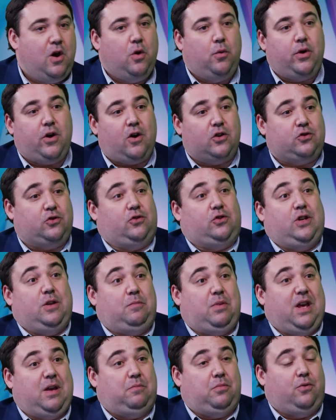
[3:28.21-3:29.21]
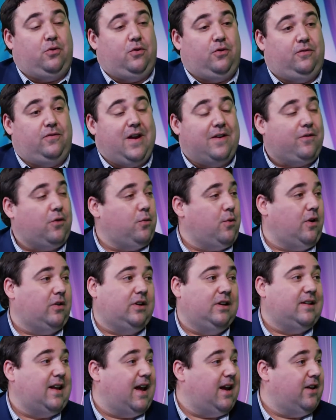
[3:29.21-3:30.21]
We also see people who've never worked
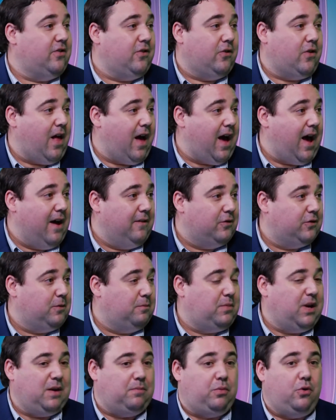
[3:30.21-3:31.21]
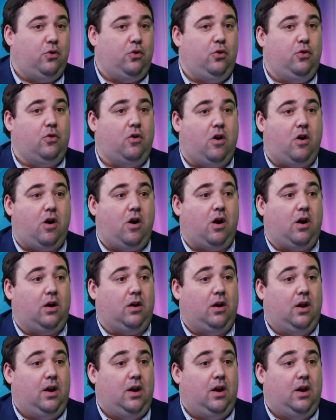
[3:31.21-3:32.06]
a day in their lives, people who are